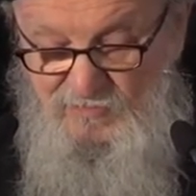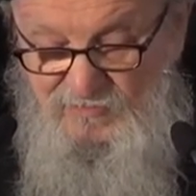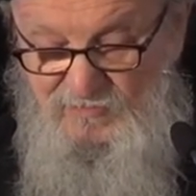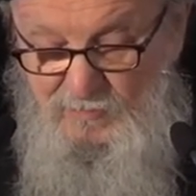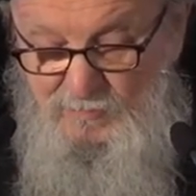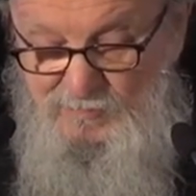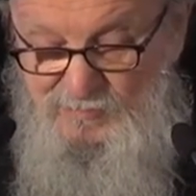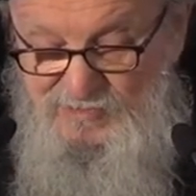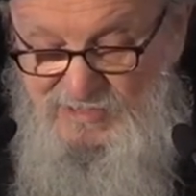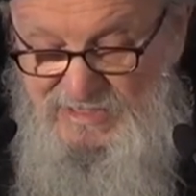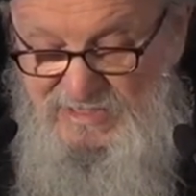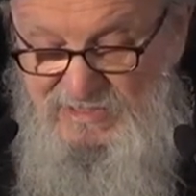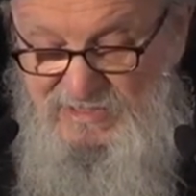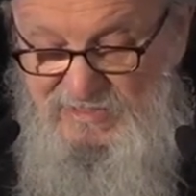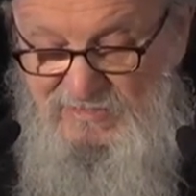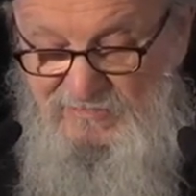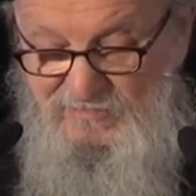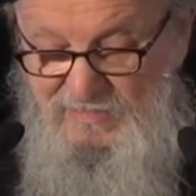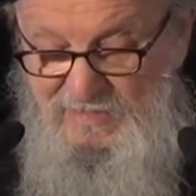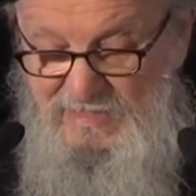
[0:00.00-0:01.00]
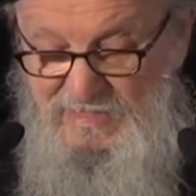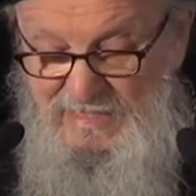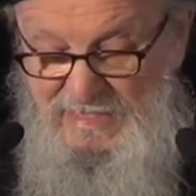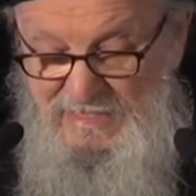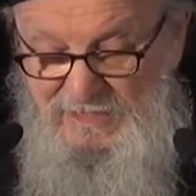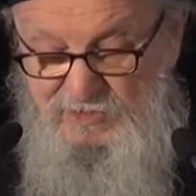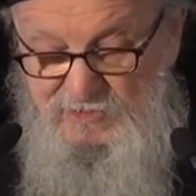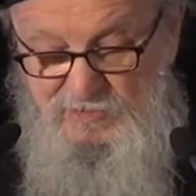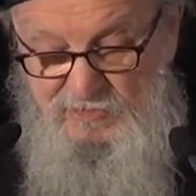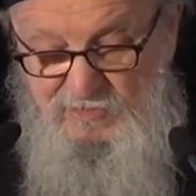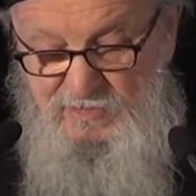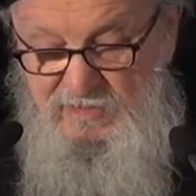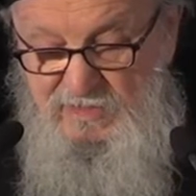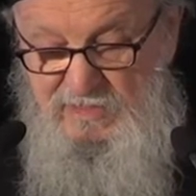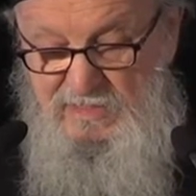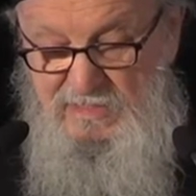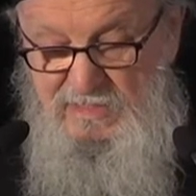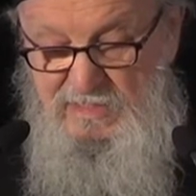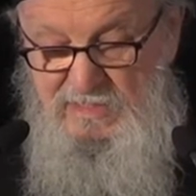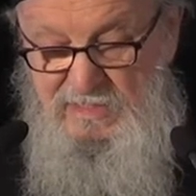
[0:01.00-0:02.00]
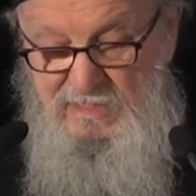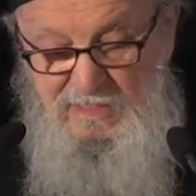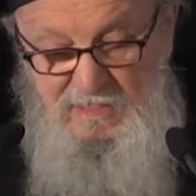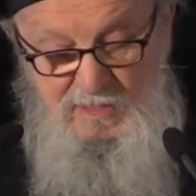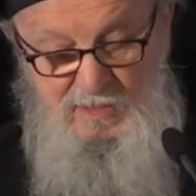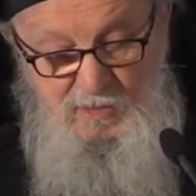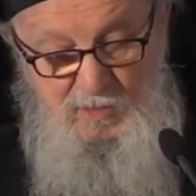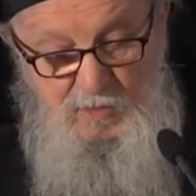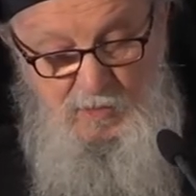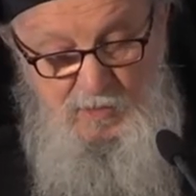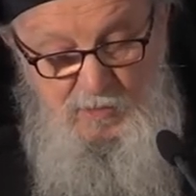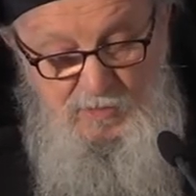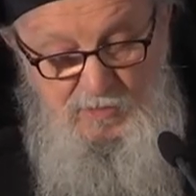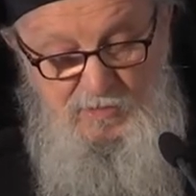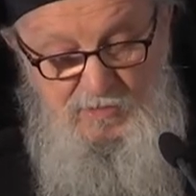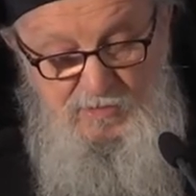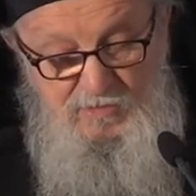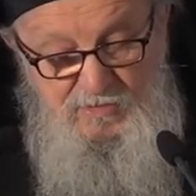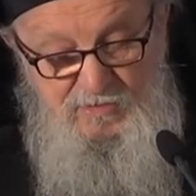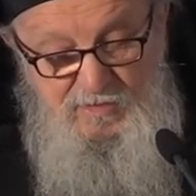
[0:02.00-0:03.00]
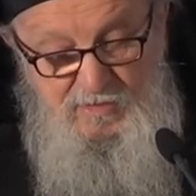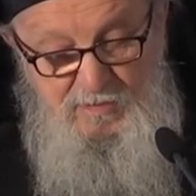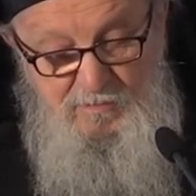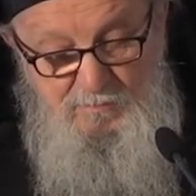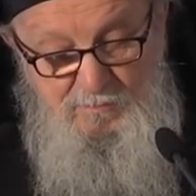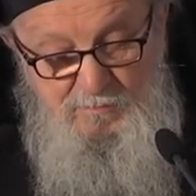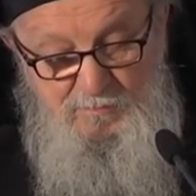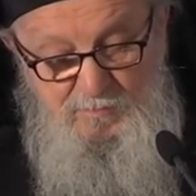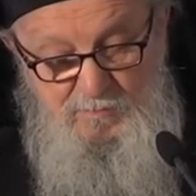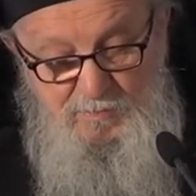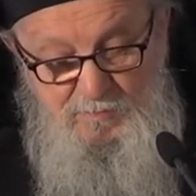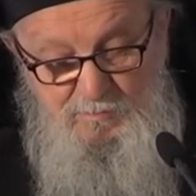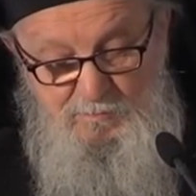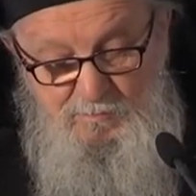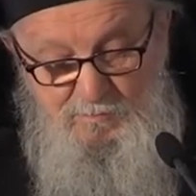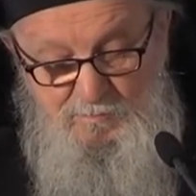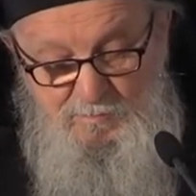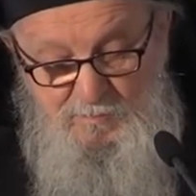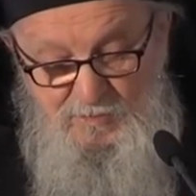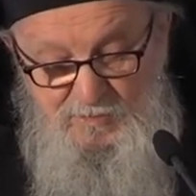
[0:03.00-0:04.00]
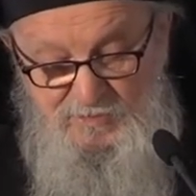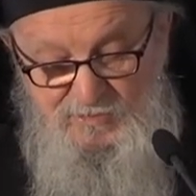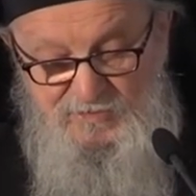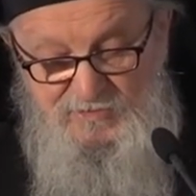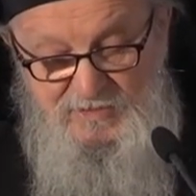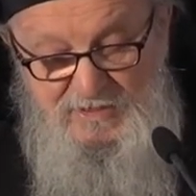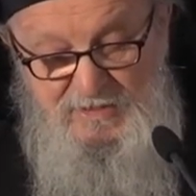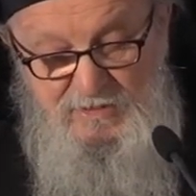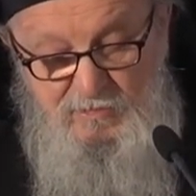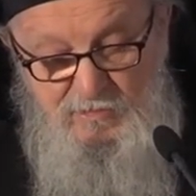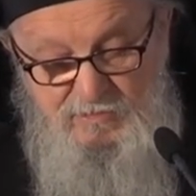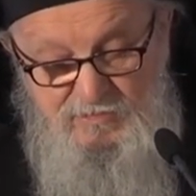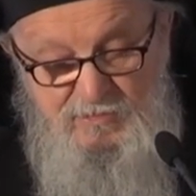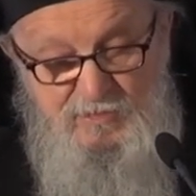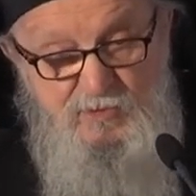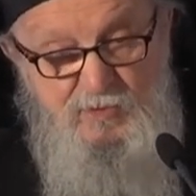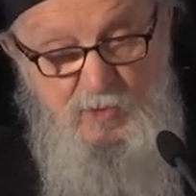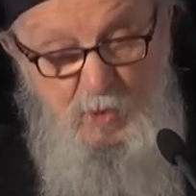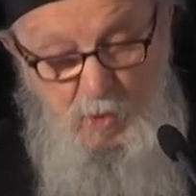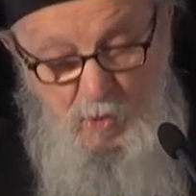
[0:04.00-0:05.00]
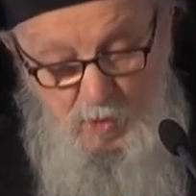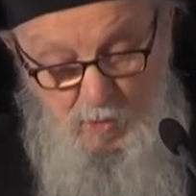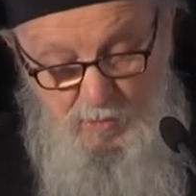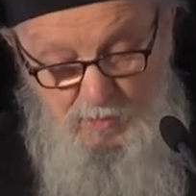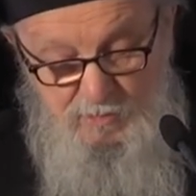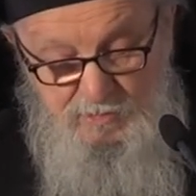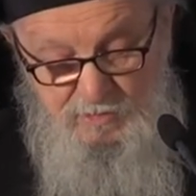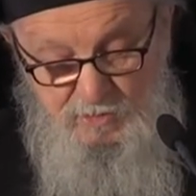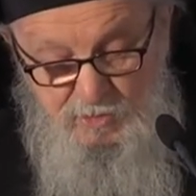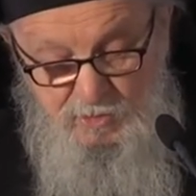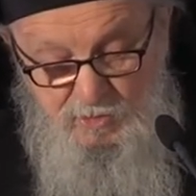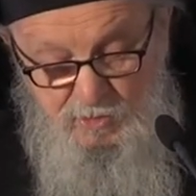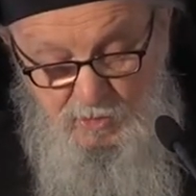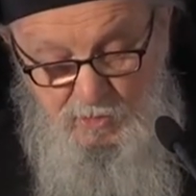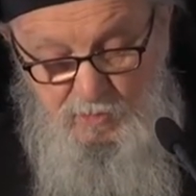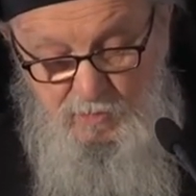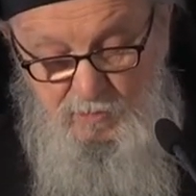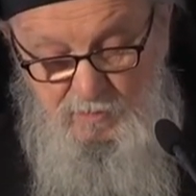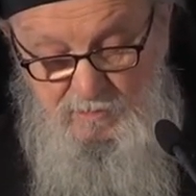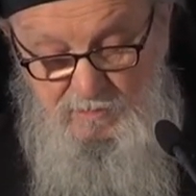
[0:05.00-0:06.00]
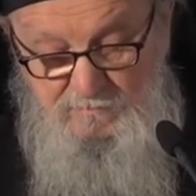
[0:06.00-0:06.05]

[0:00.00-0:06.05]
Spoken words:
of oppressive action on the persecutor's own soul.